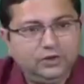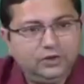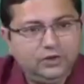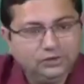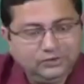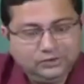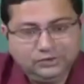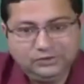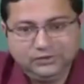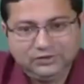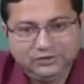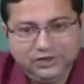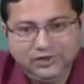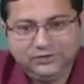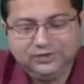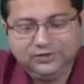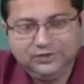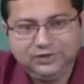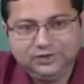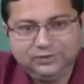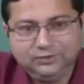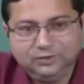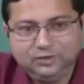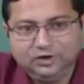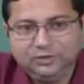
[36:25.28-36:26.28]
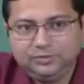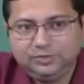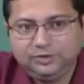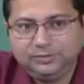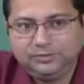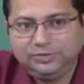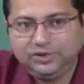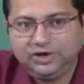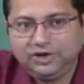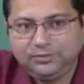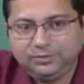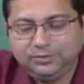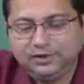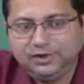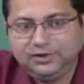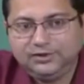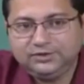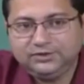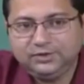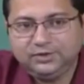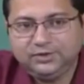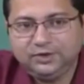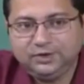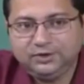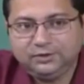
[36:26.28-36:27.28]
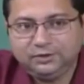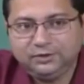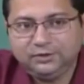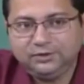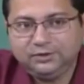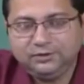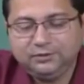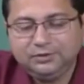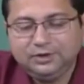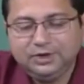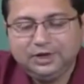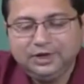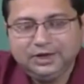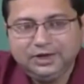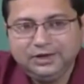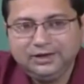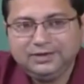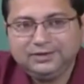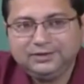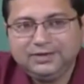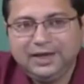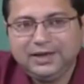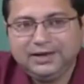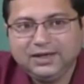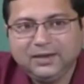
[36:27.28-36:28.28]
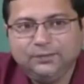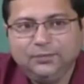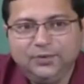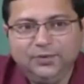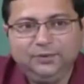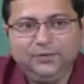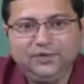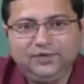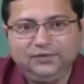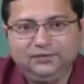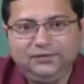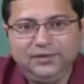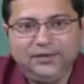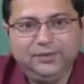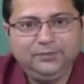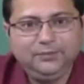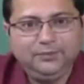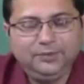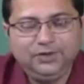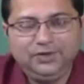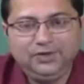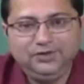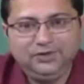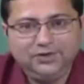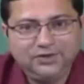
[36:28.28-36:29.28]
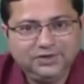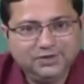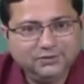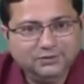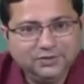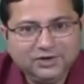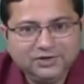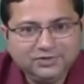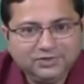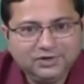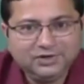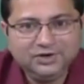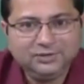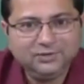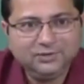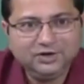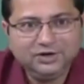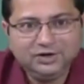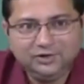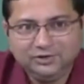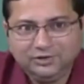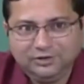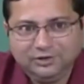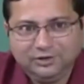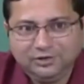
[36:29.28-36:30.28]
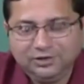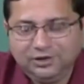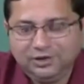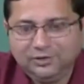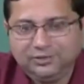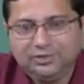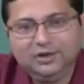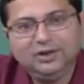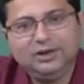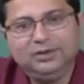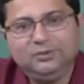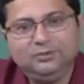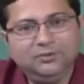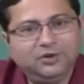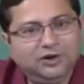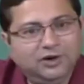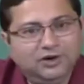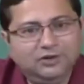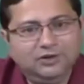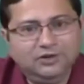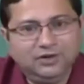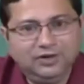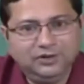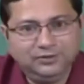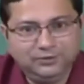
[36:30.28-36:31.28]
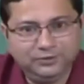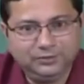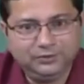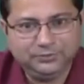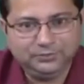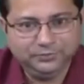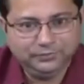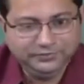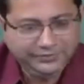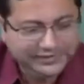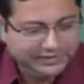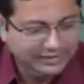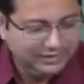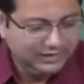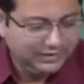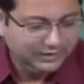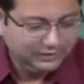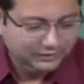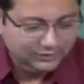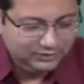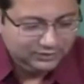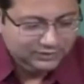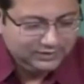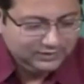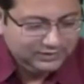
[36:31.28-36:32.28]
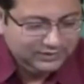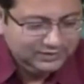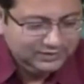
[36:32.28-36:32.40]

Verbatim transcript: So, since it is monopropellant burns on its own, it is like a premix flame because it is mixed in the molecular level and burned on its own. So, this